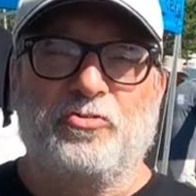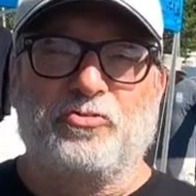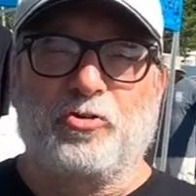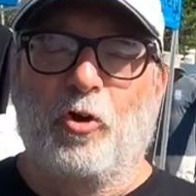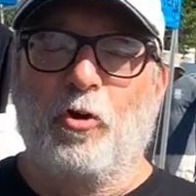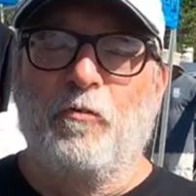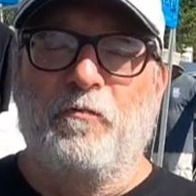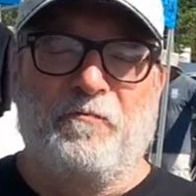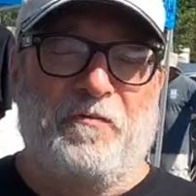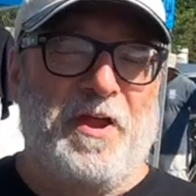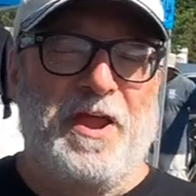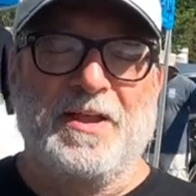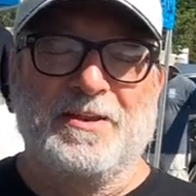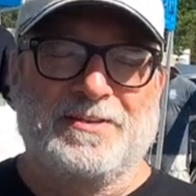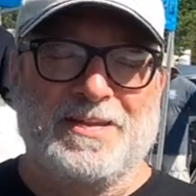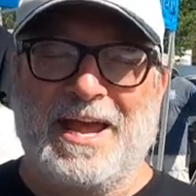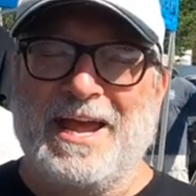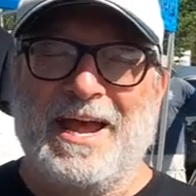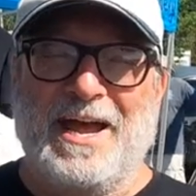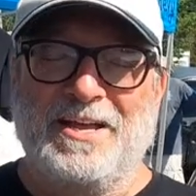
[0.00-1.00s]
so
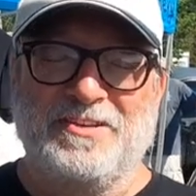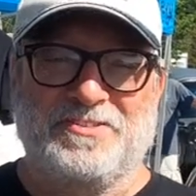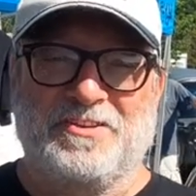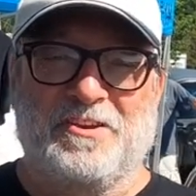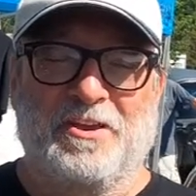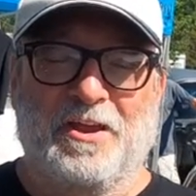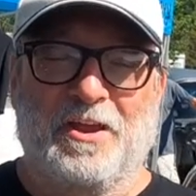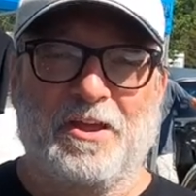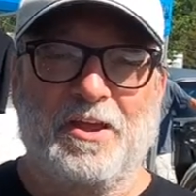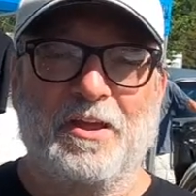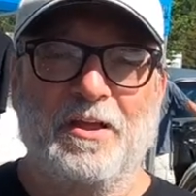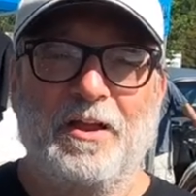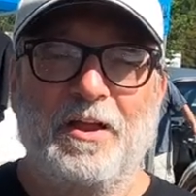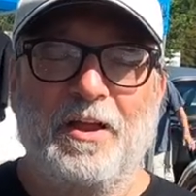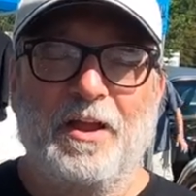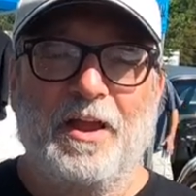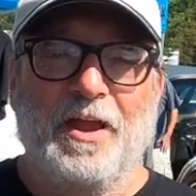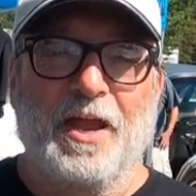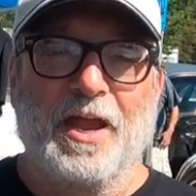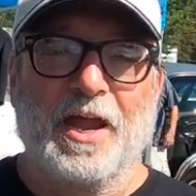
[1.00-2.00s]
fantastic,
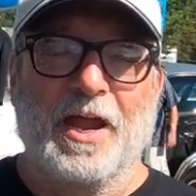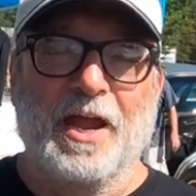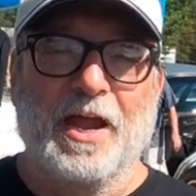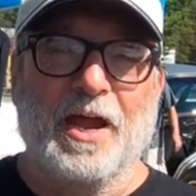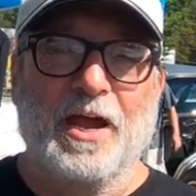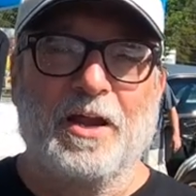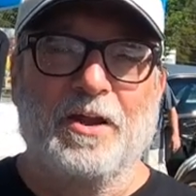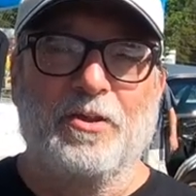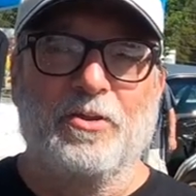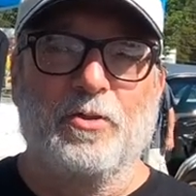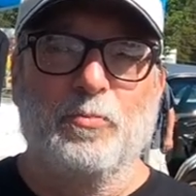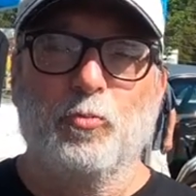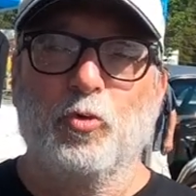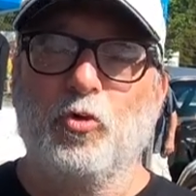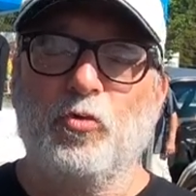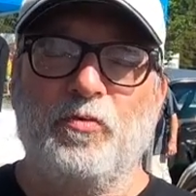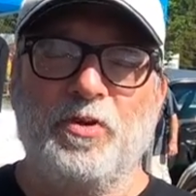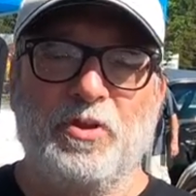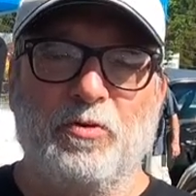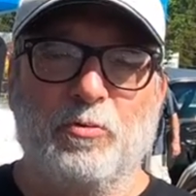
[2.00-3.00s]
and the
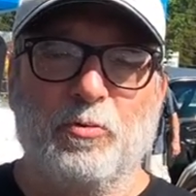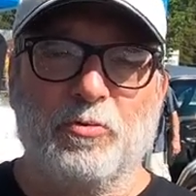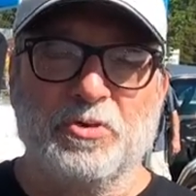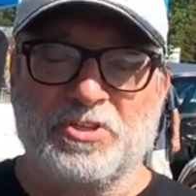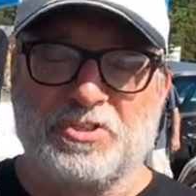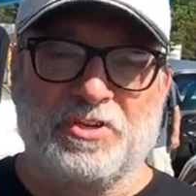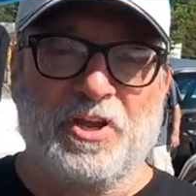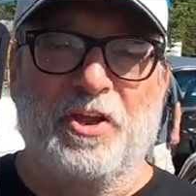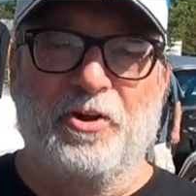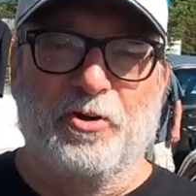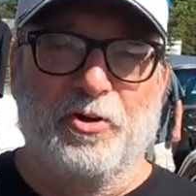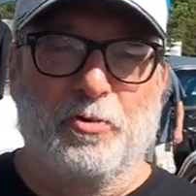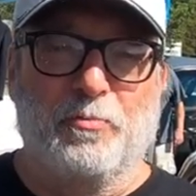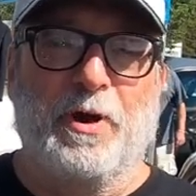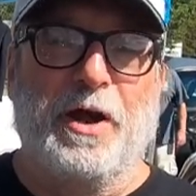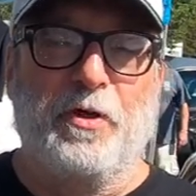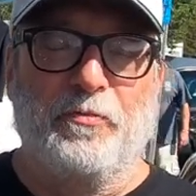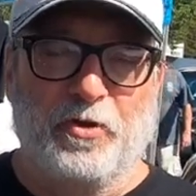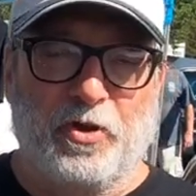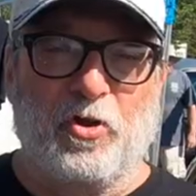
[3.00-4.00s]
movie really centered
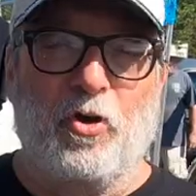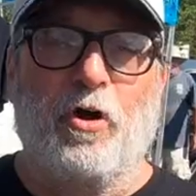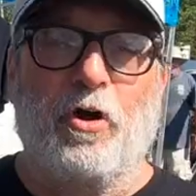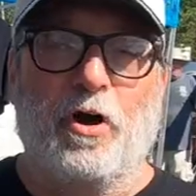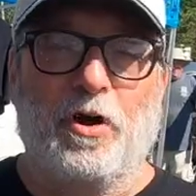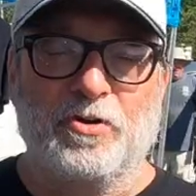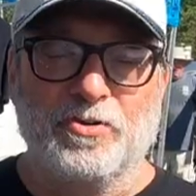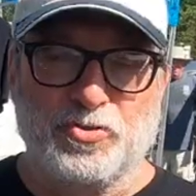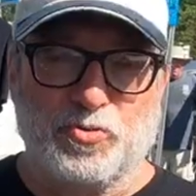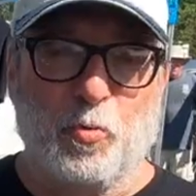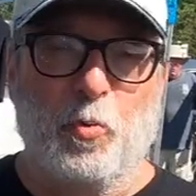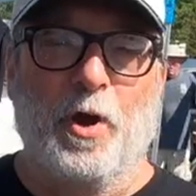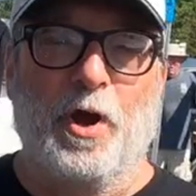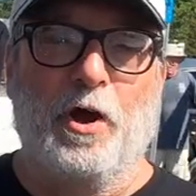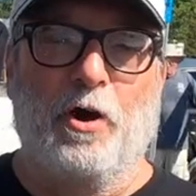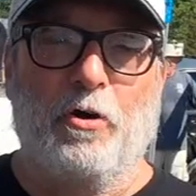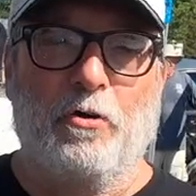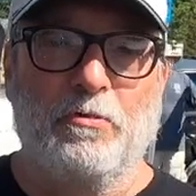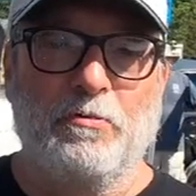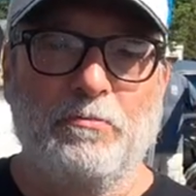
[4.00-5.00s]
around the car as
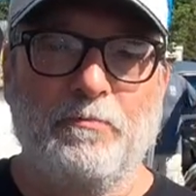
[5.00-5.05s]
well.